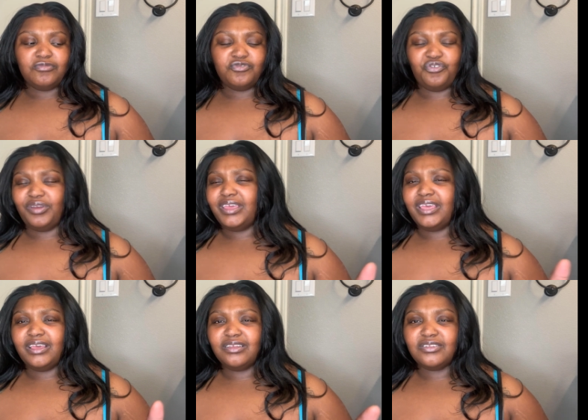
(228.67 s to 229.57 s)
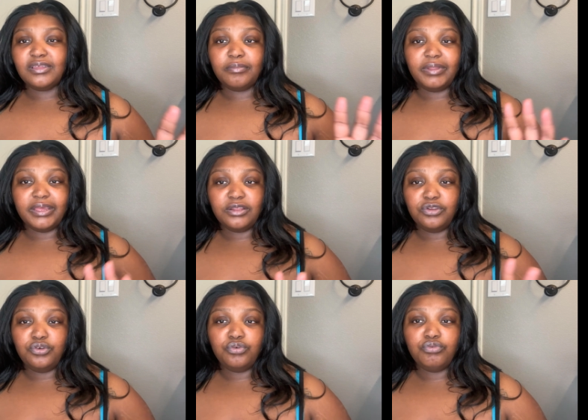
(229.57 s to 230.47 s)
drinking some like
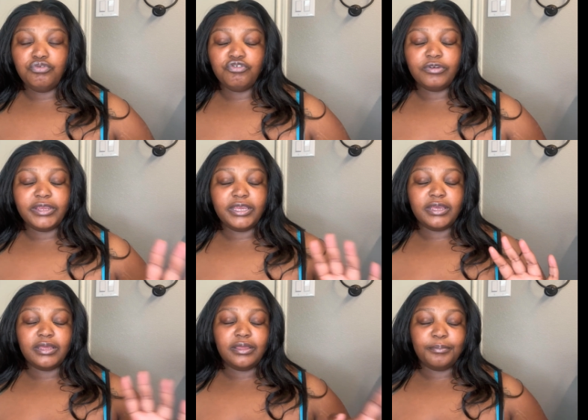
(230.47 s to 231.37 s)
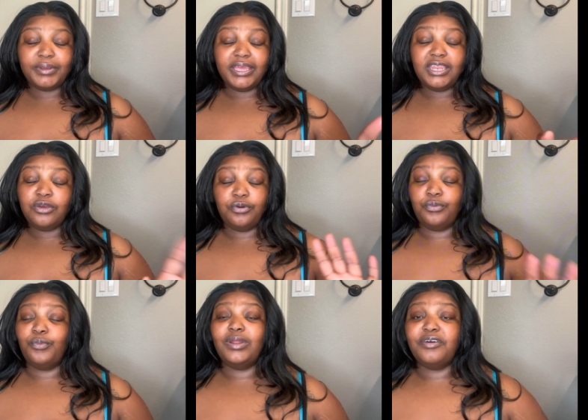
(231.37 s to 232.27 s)
new drink. But
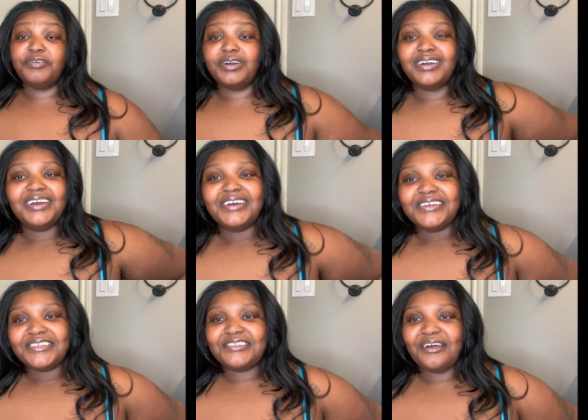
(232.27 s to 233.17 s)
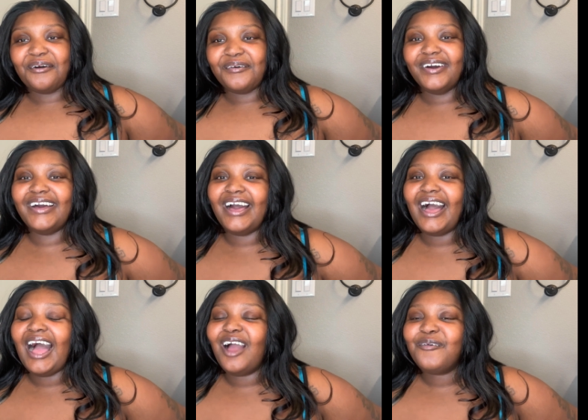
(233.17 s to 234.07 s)
anywho, whatever. So
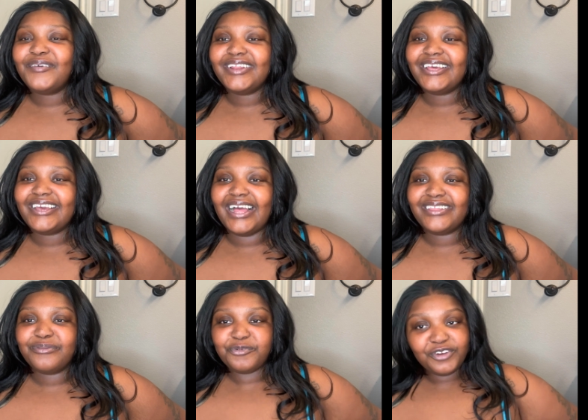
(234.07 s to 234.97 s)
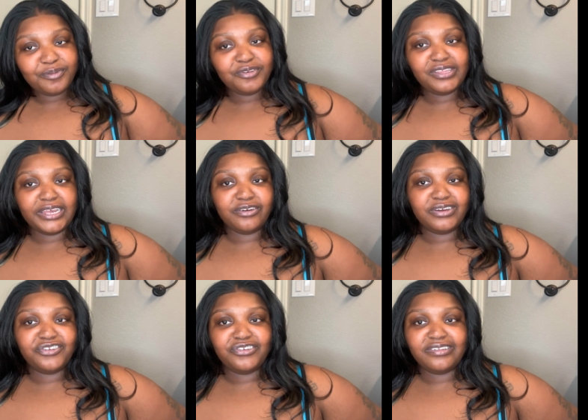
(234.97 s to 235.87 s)
I went and got some Christmas
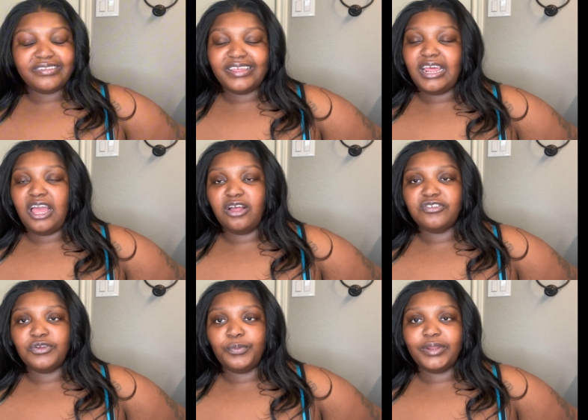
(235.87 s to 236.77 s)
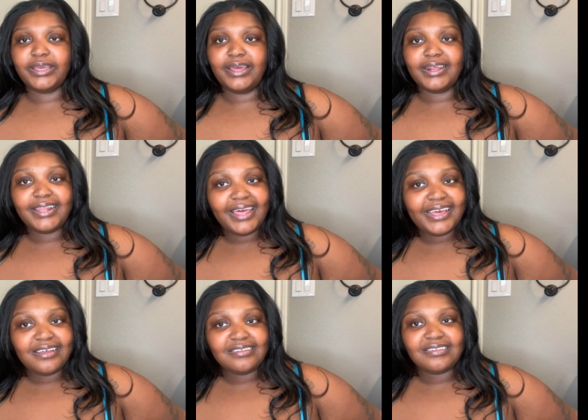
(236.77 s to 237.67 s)
decorations, and I also went and got a
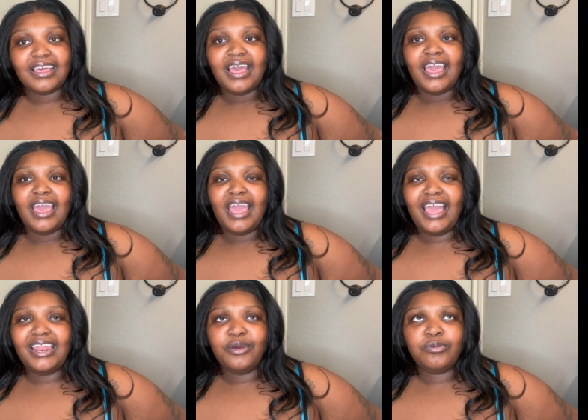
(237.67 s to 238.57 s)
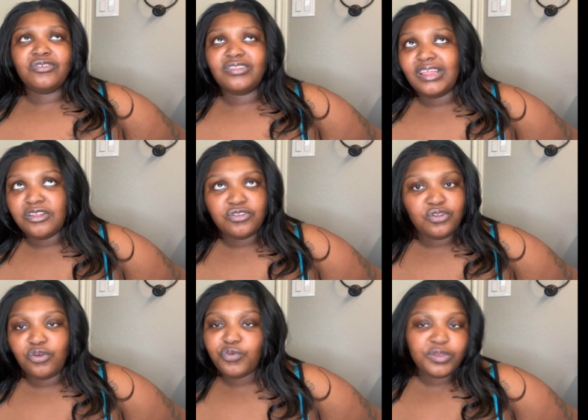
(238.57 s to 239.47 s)
glass. And
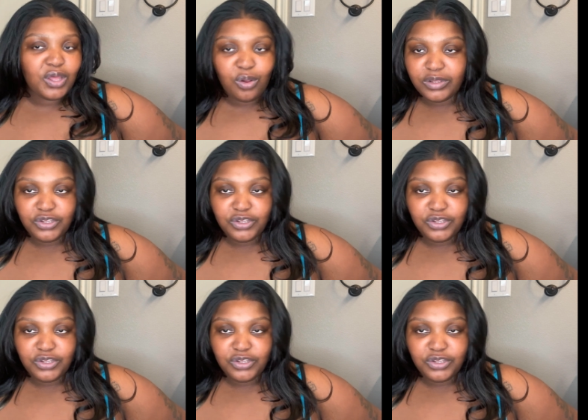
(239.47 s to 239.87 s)
those were the only